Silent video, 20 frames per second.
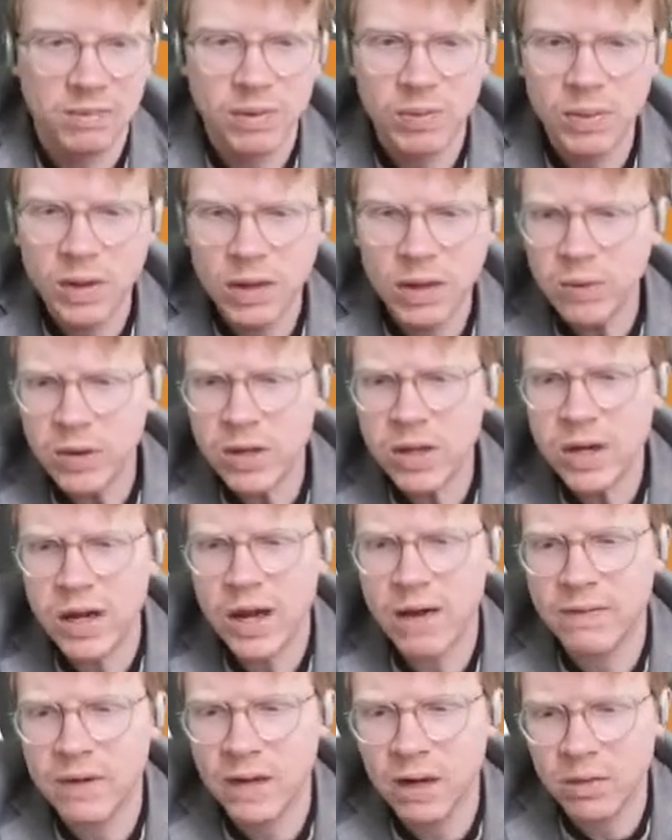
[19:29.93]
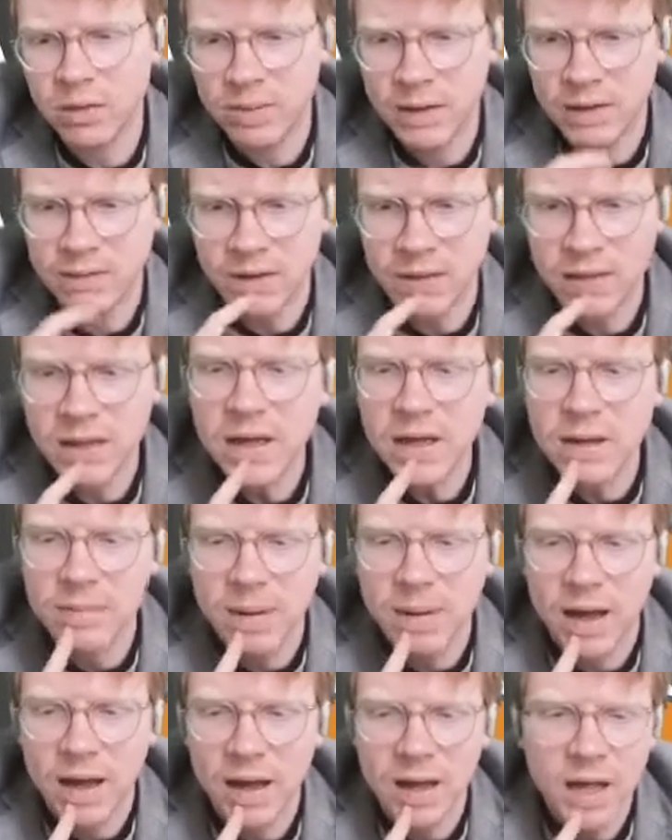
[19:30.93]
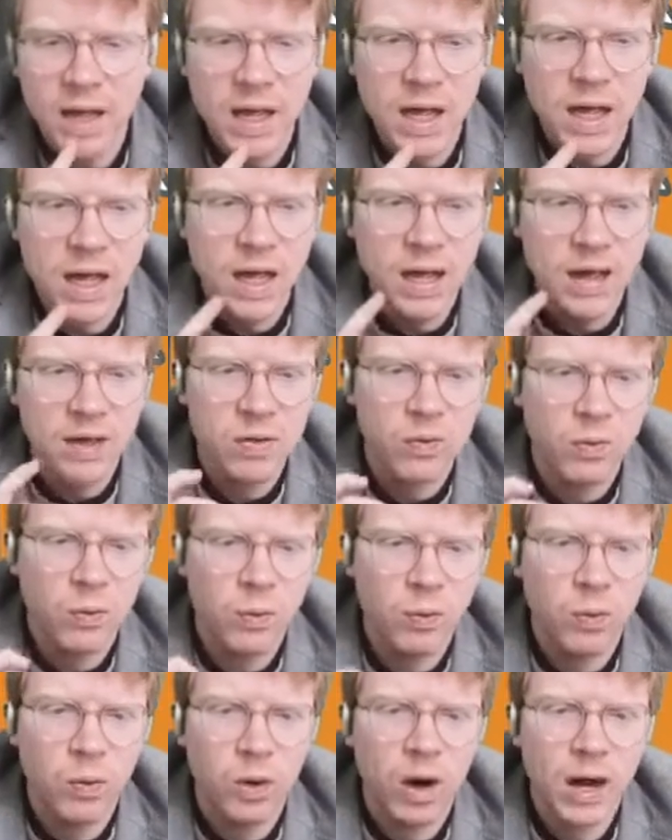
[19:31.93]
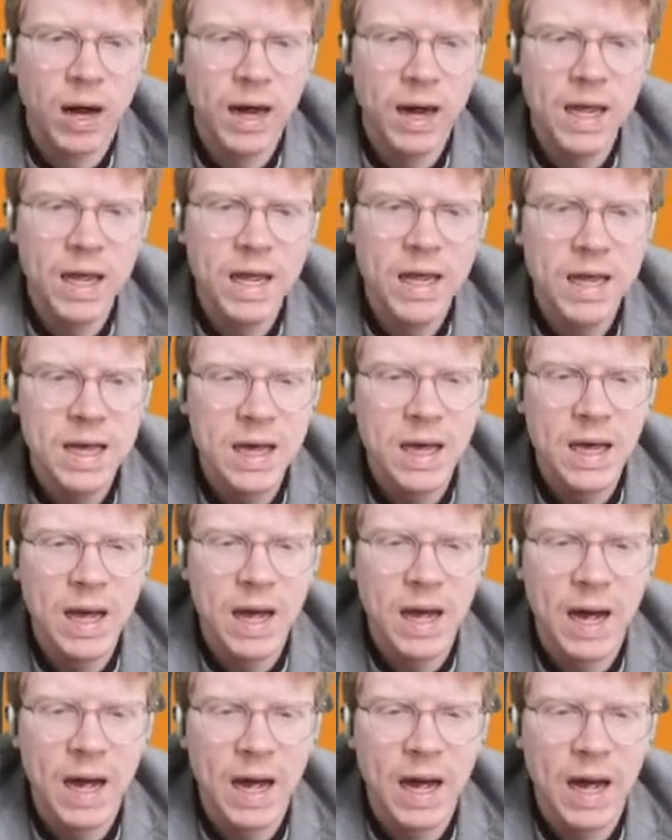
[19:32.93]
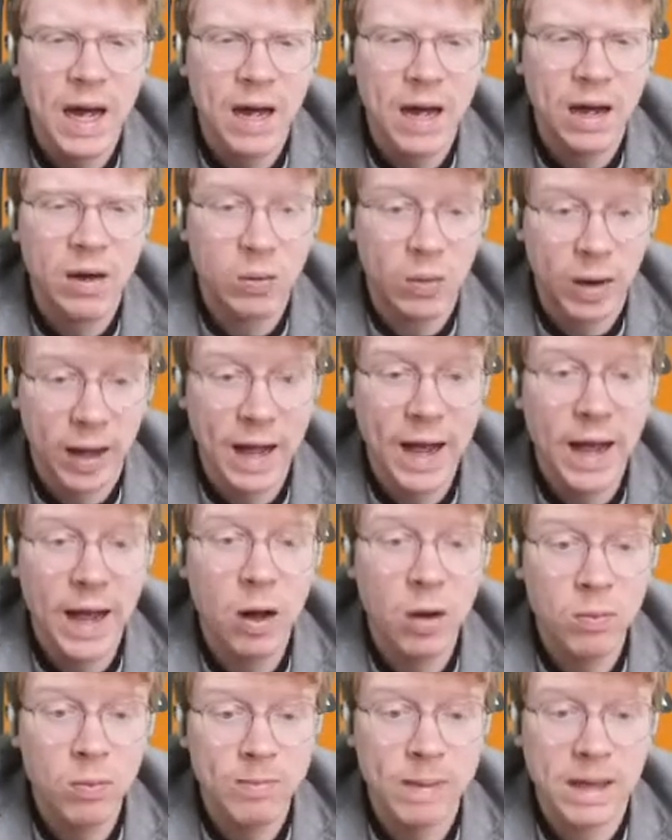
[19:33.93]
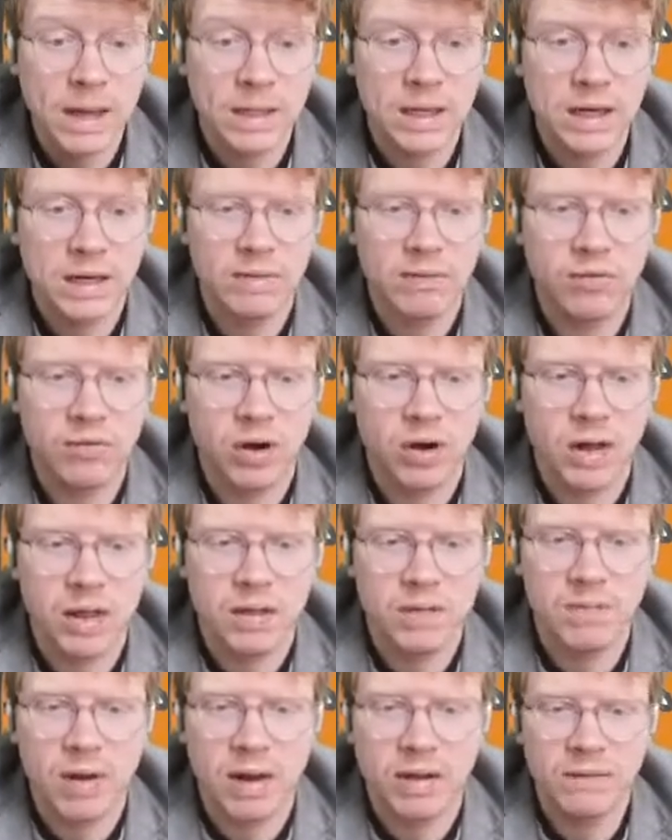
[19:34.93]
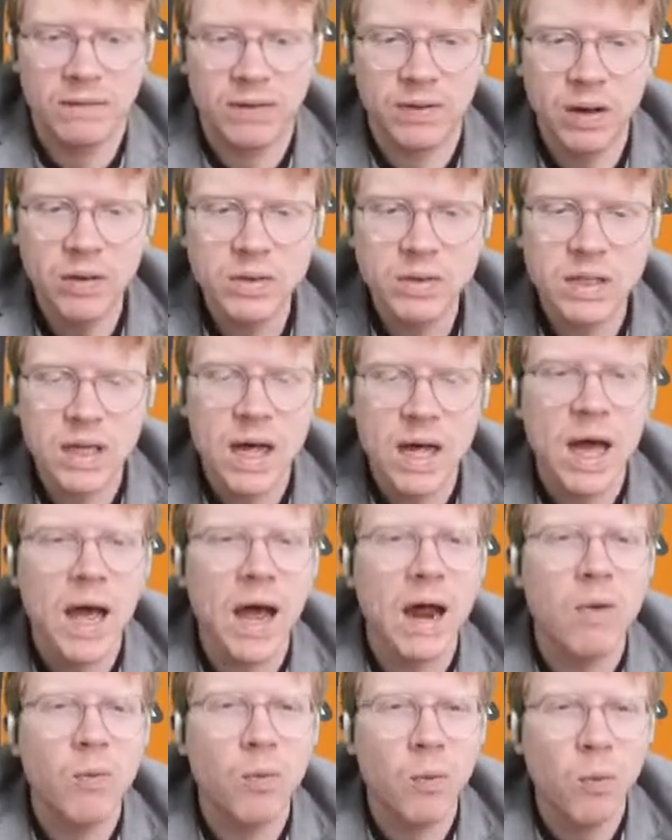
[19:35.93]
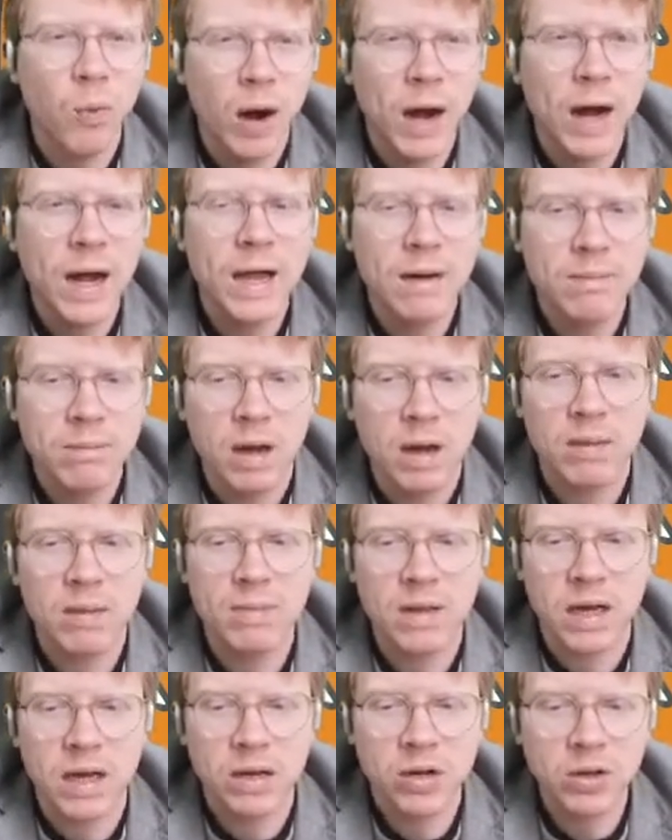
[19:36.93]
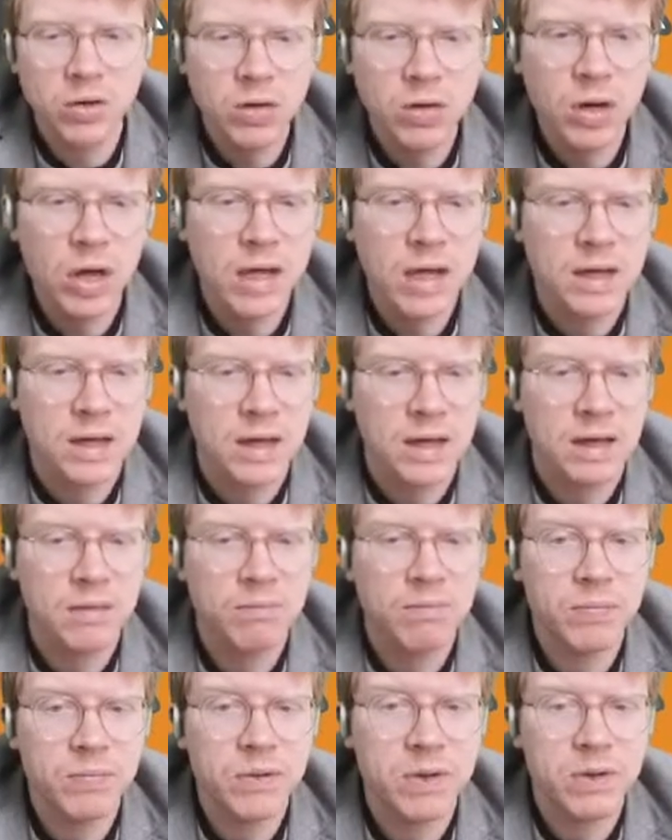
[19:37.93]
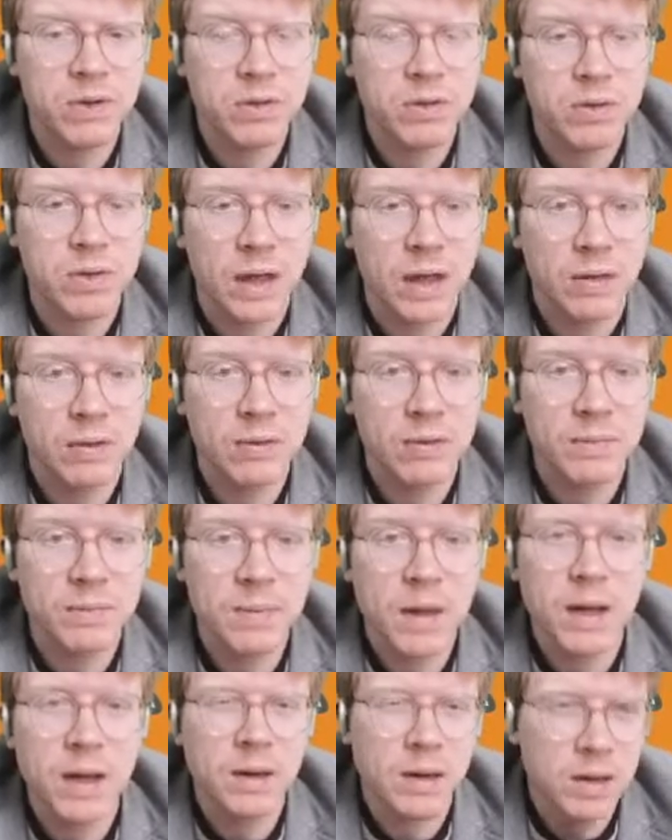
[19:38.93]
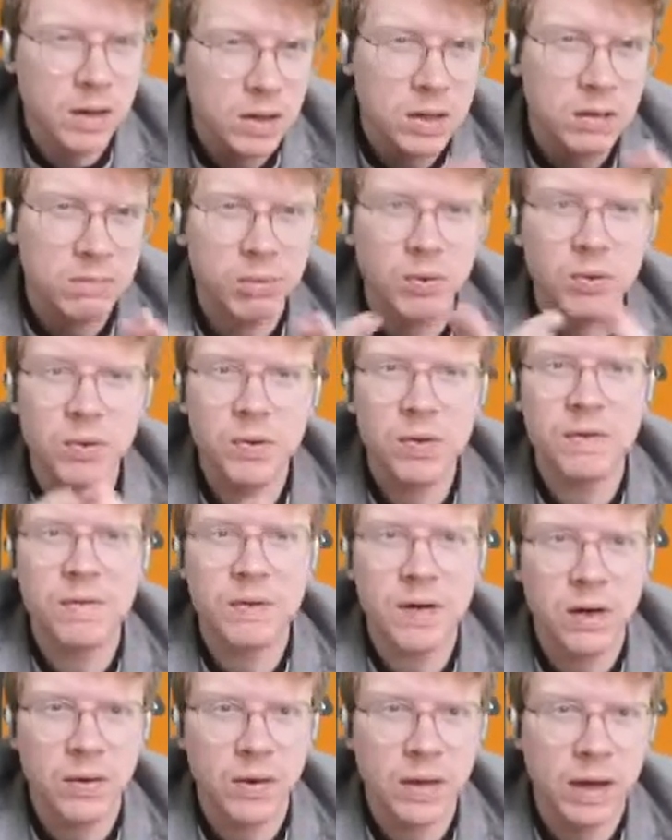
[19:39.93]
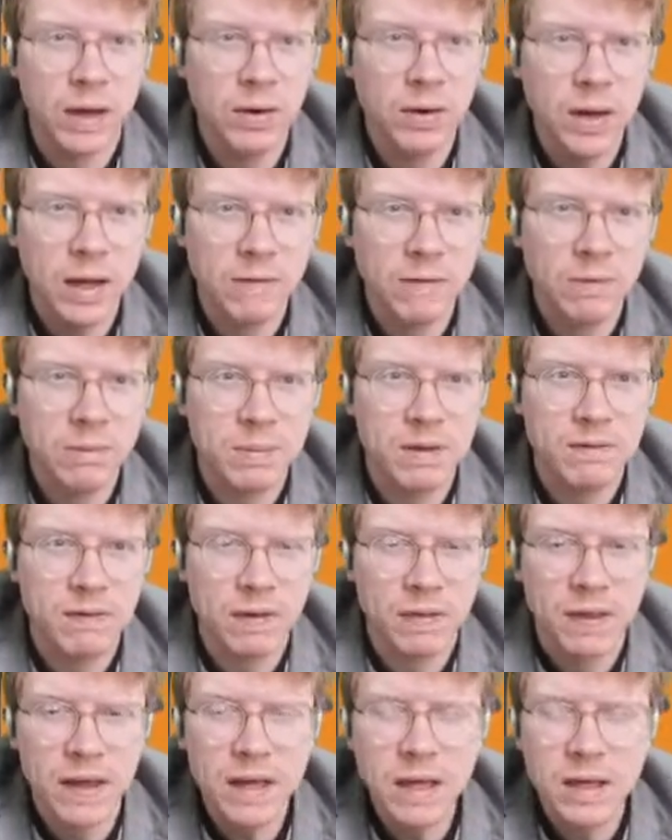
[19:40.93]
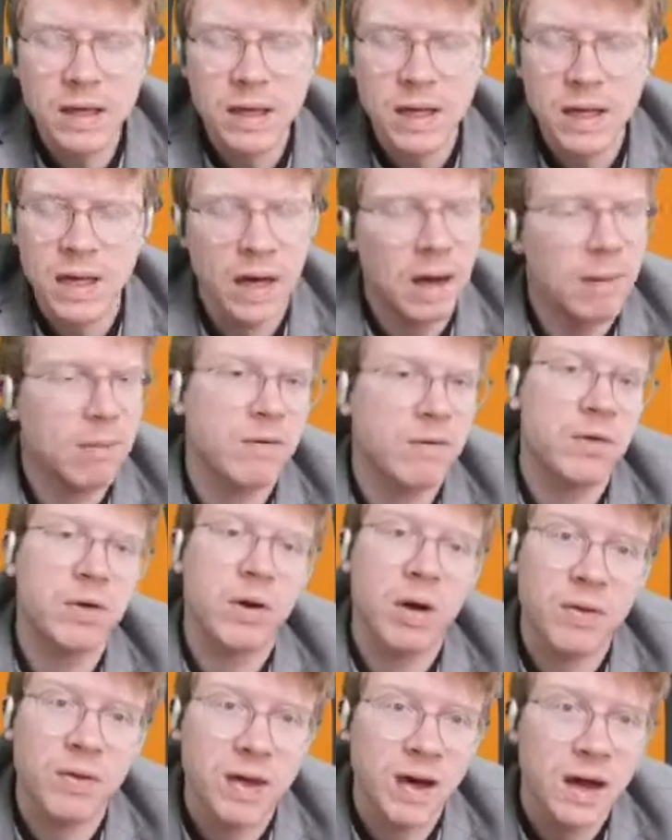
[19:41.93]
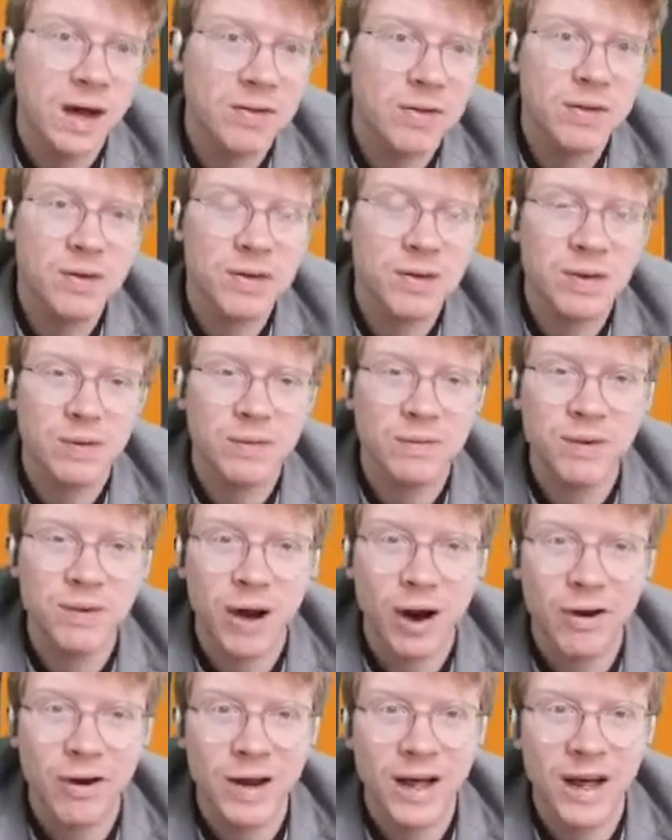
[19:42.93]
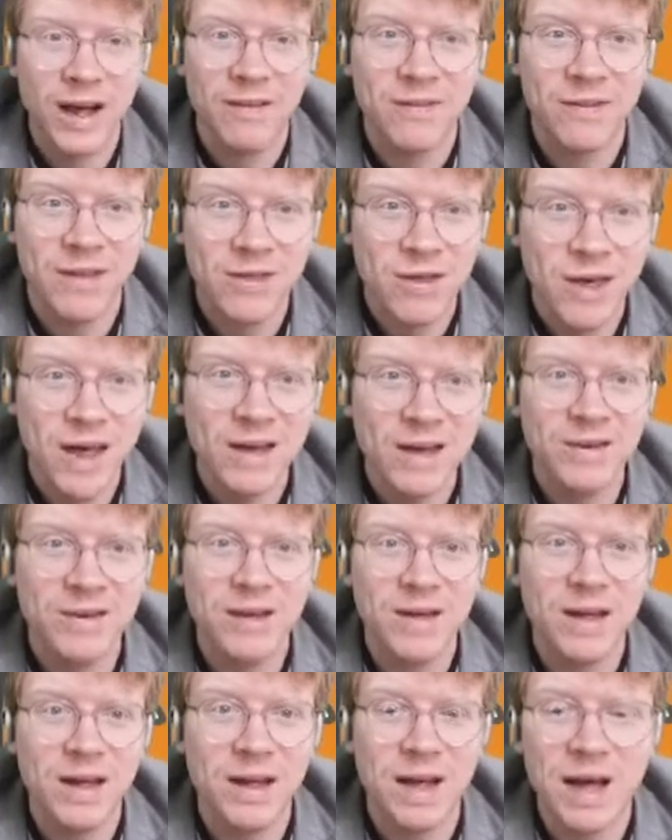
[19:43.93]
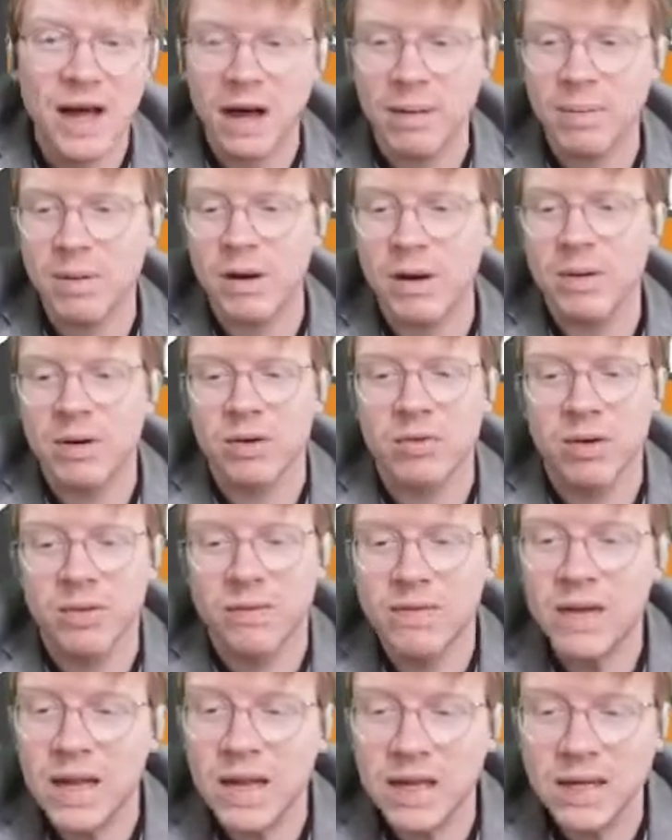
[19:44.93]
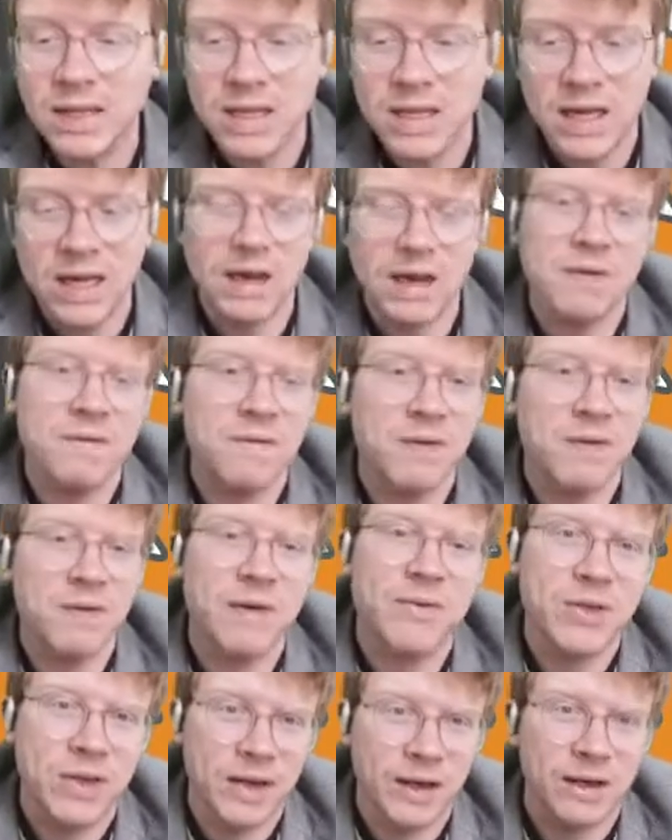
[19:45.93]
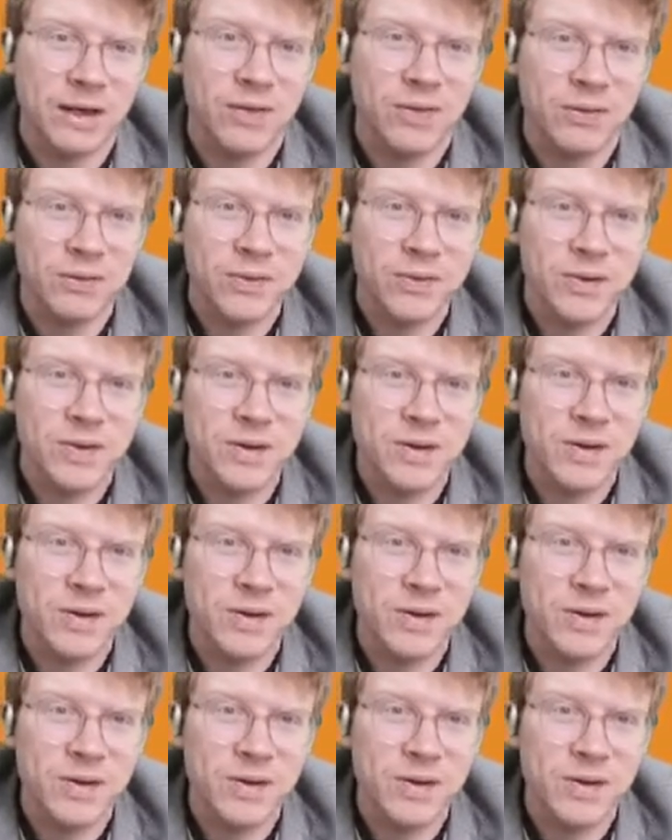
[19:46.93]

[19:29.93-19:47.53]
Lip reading: But what I want you to have a little bit of a think about is why or how magnetic trains might float and why it might be a good idea to do this. Now you can pause the video here and have a bit of a think. If you know the answer, you can fire it out in the chat, but I'm going to reveal it in 5 seconds.